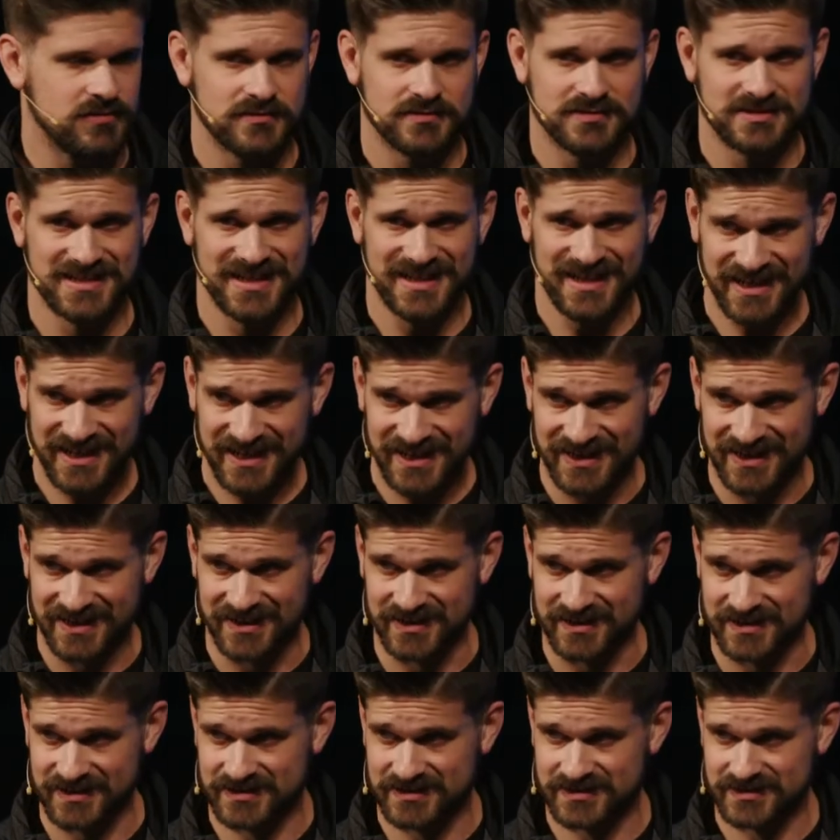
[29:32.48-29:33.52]
Dang.
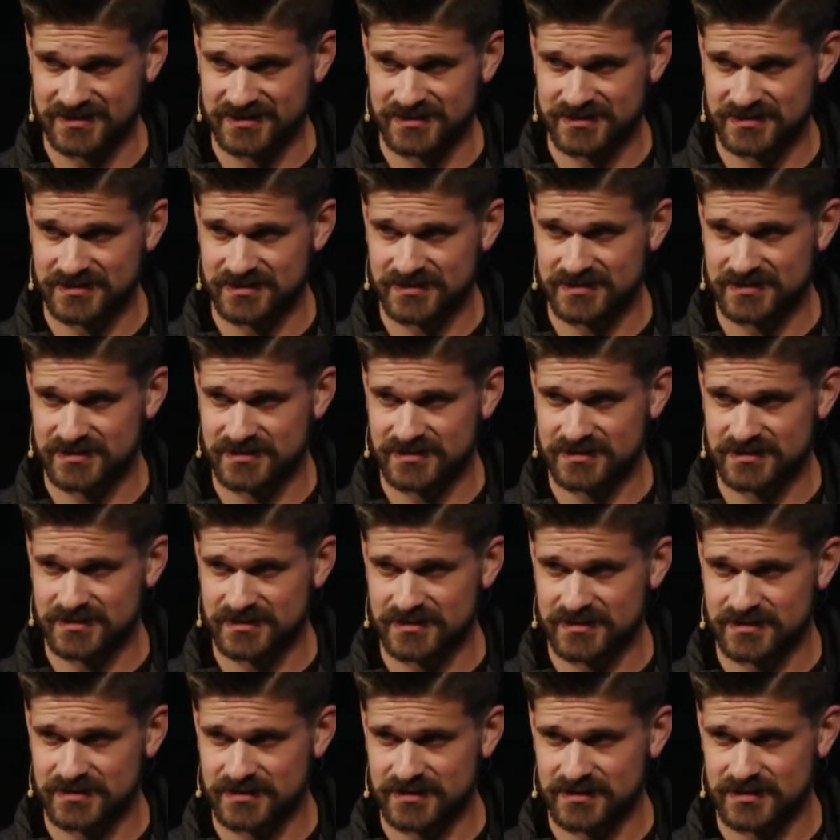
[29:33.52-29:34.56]

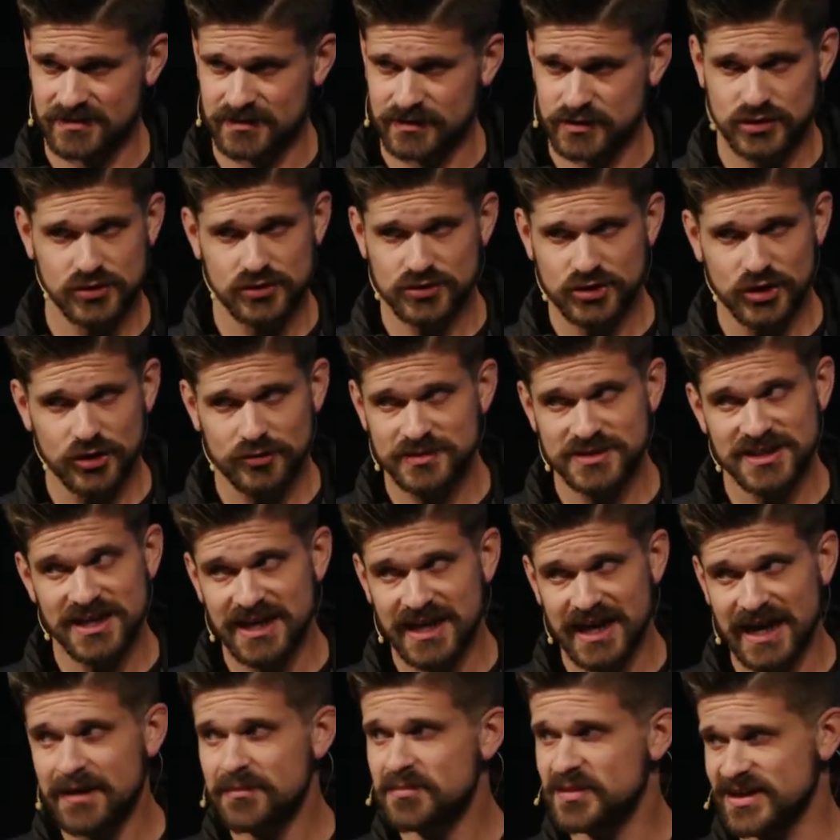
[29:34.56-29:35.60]
So Job's not
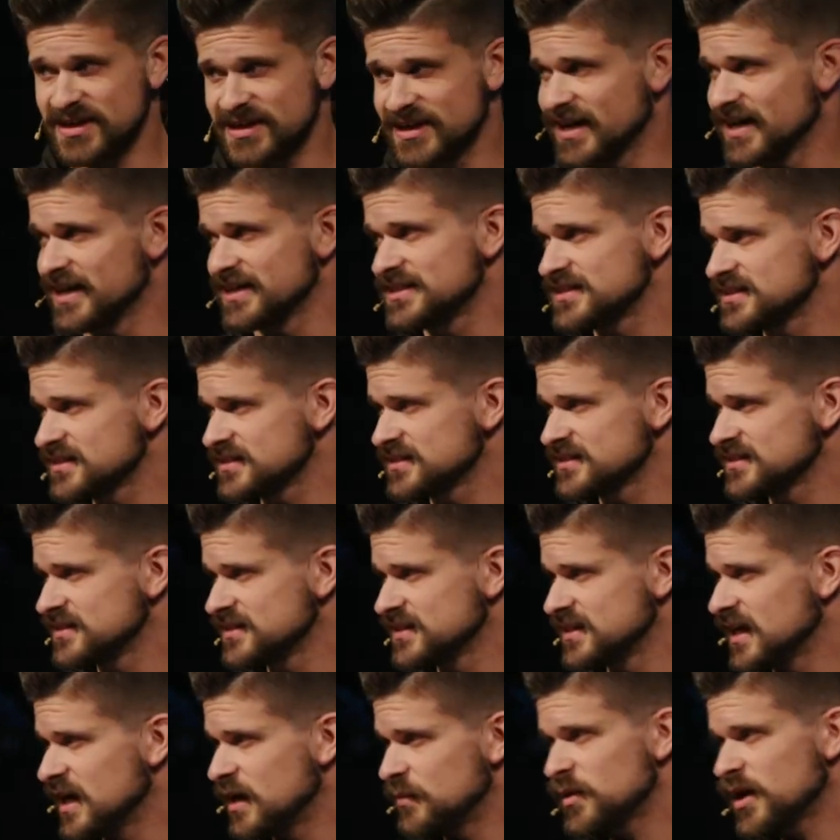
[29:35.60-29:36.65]
happy, guys.
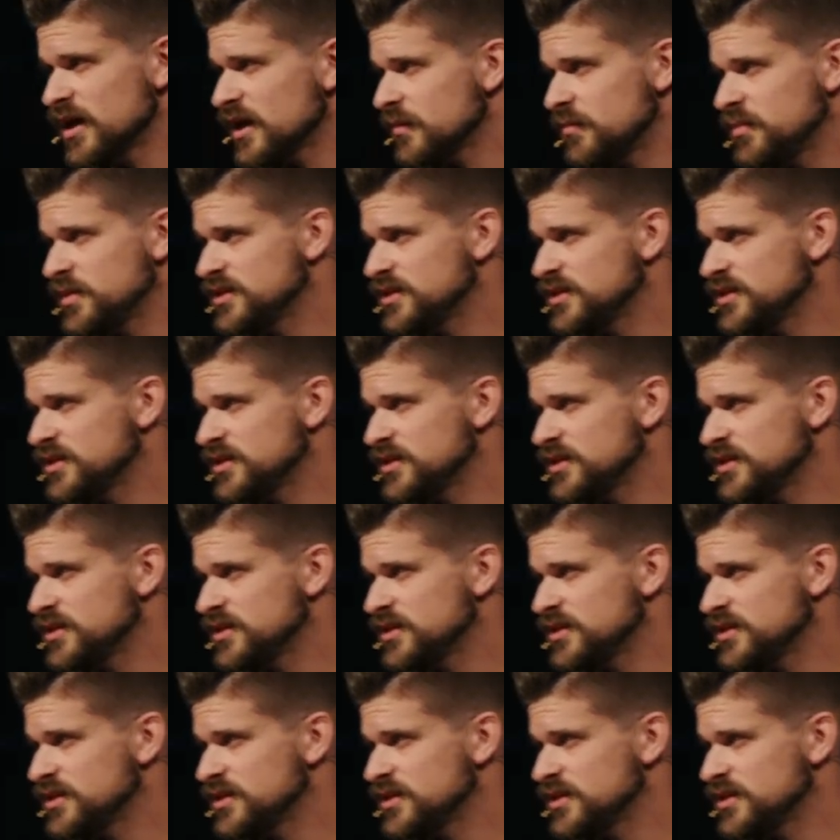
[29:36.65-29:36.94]
I'm not up here